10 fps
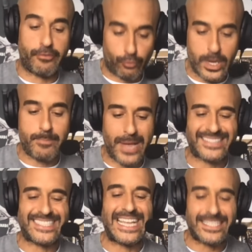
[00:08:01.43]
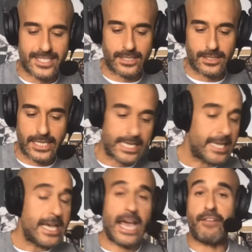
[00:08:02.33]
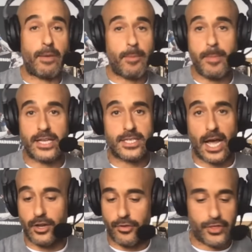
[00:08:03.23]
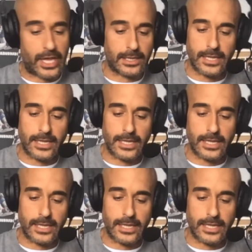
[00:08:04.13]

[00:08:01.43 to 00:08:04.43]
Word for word: in free bets instantly. And if MMA is not your thing,